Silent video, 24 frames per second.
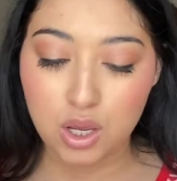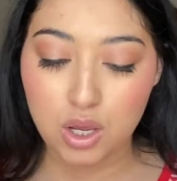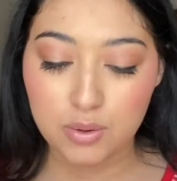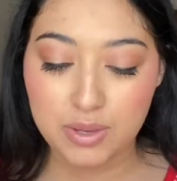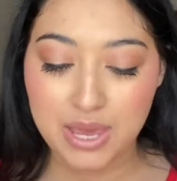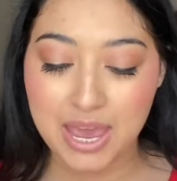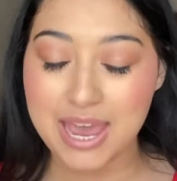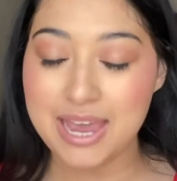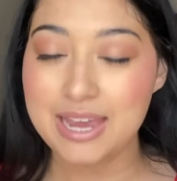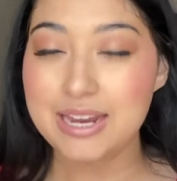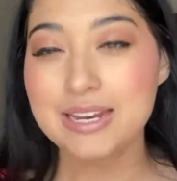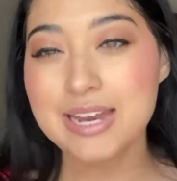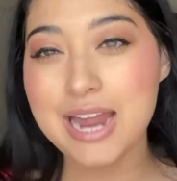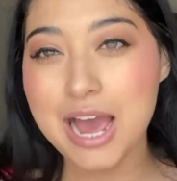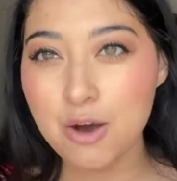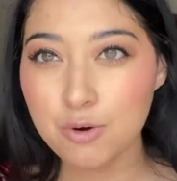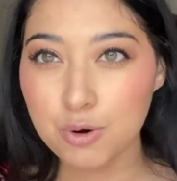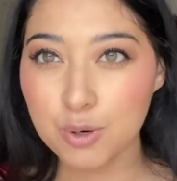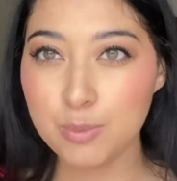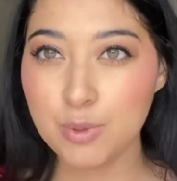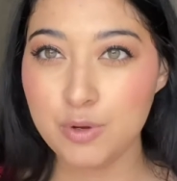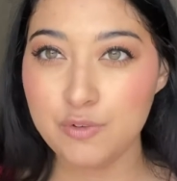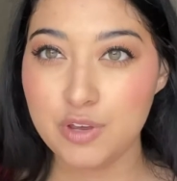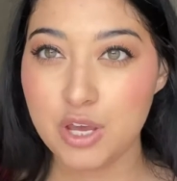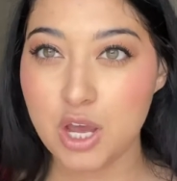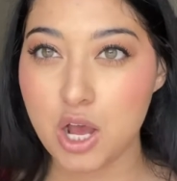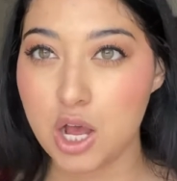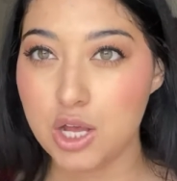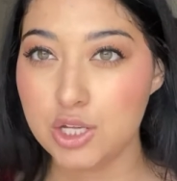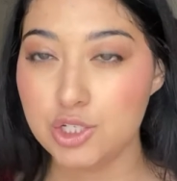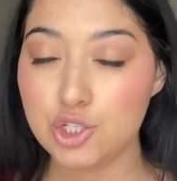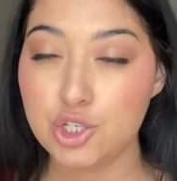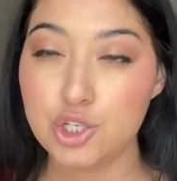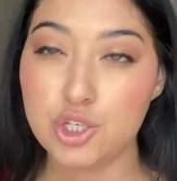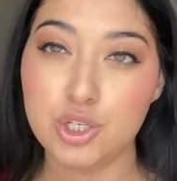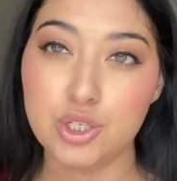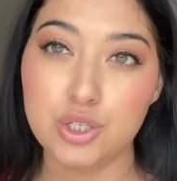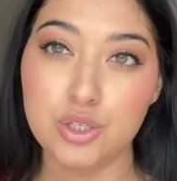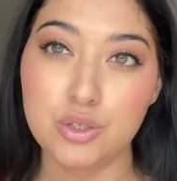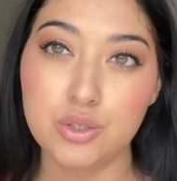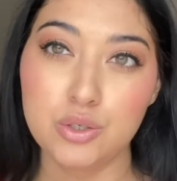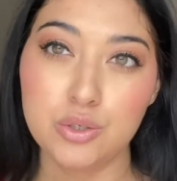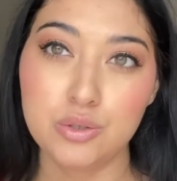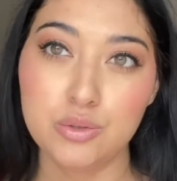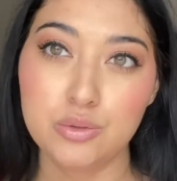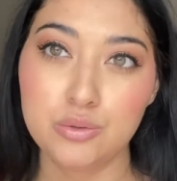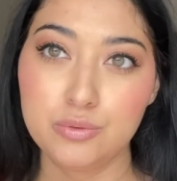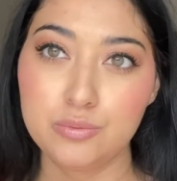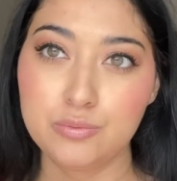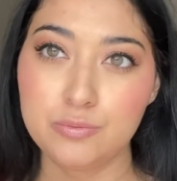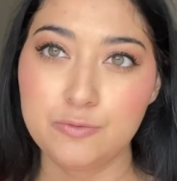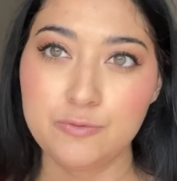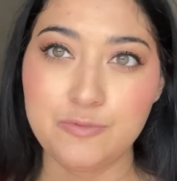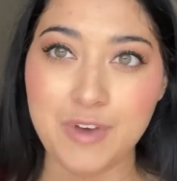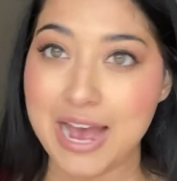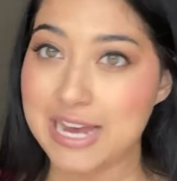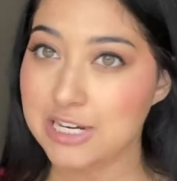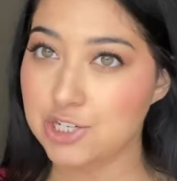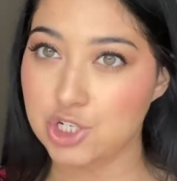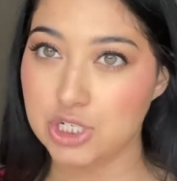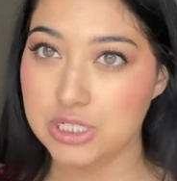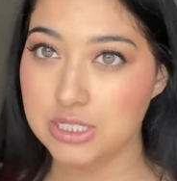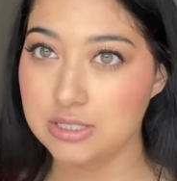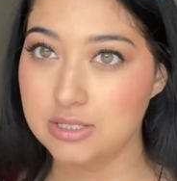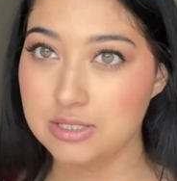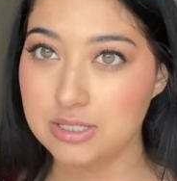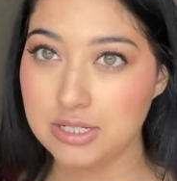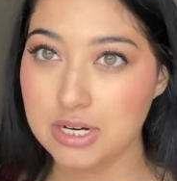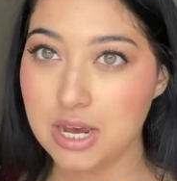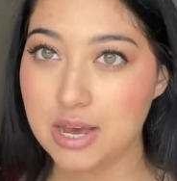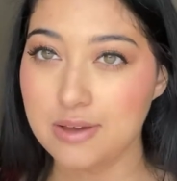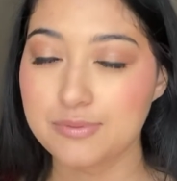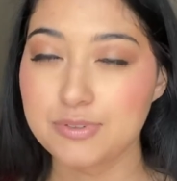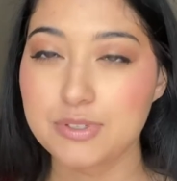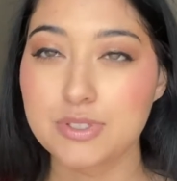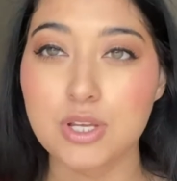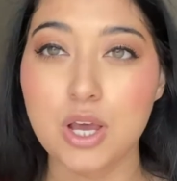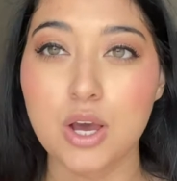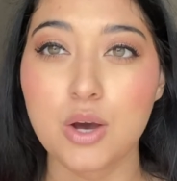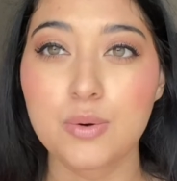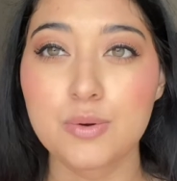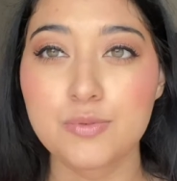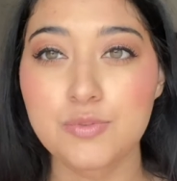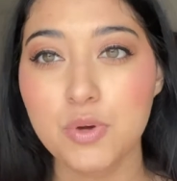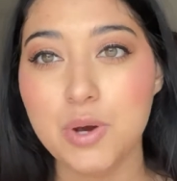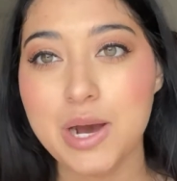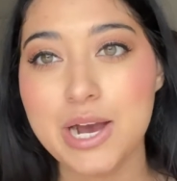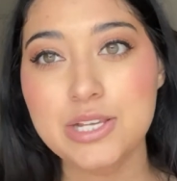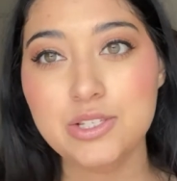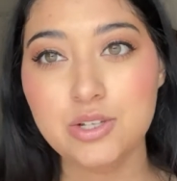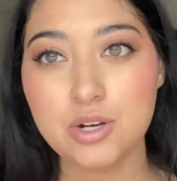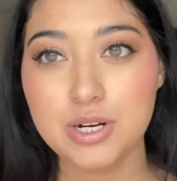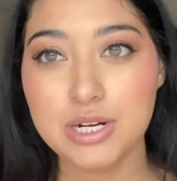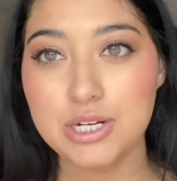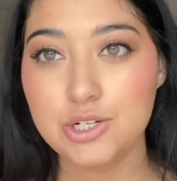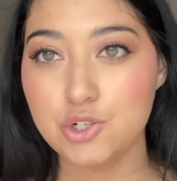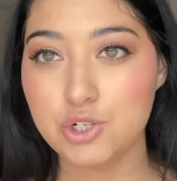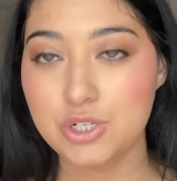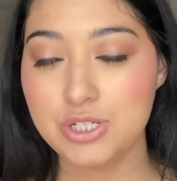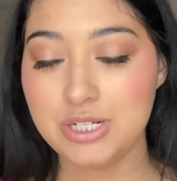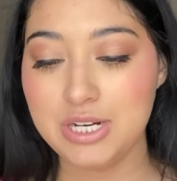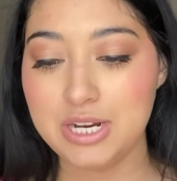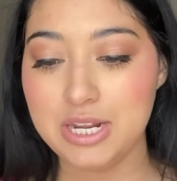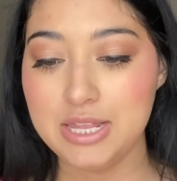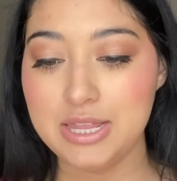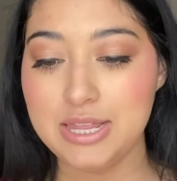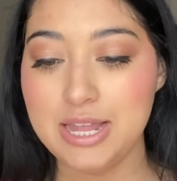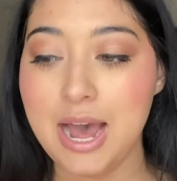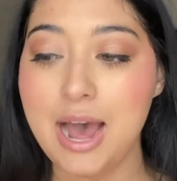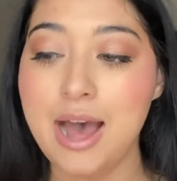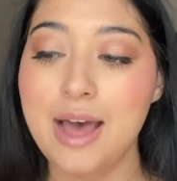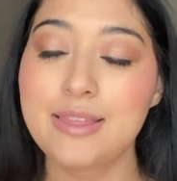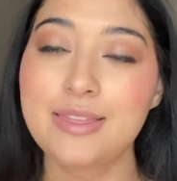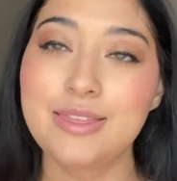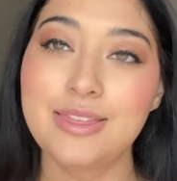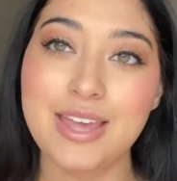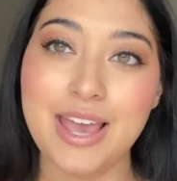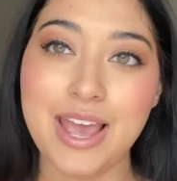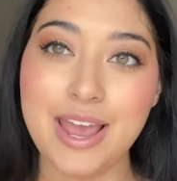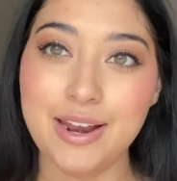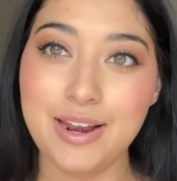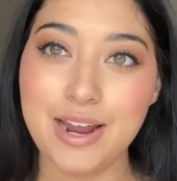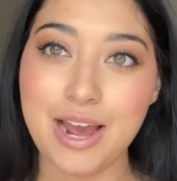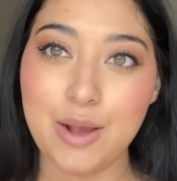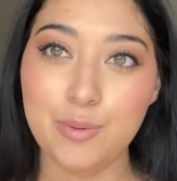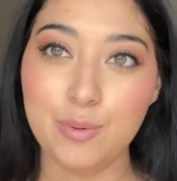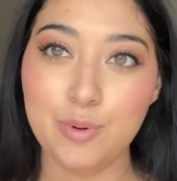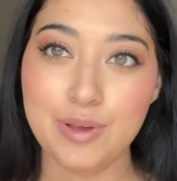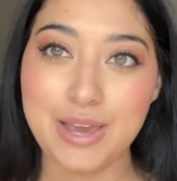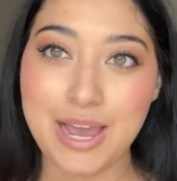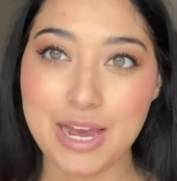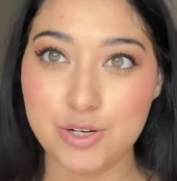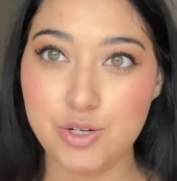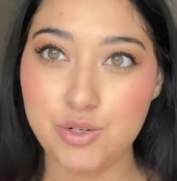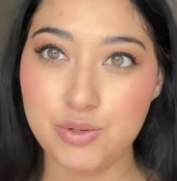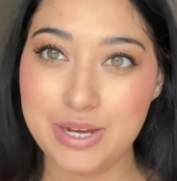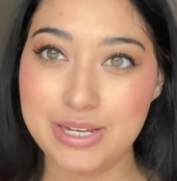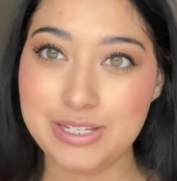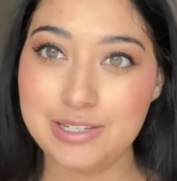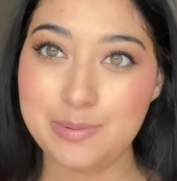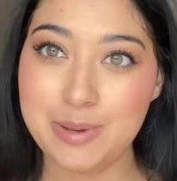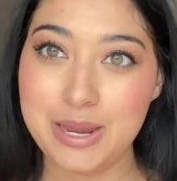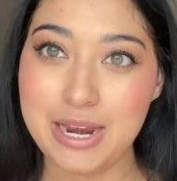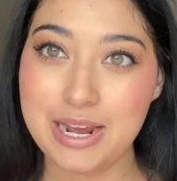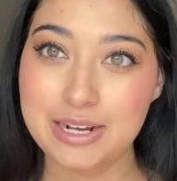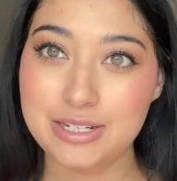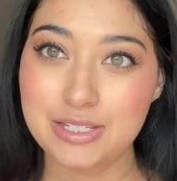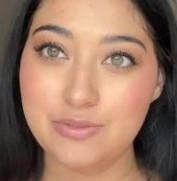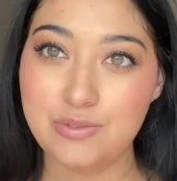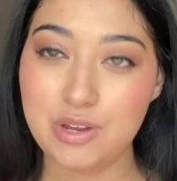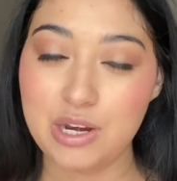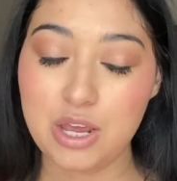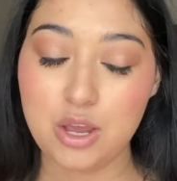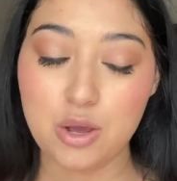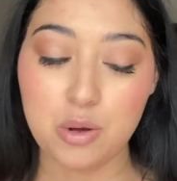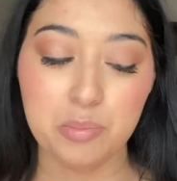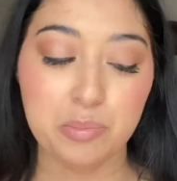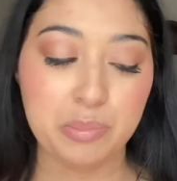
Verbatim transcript: Okay, now we're moving on to fashion stuff. So if you guys aren't interested in that, then I will catch you guys in my next video.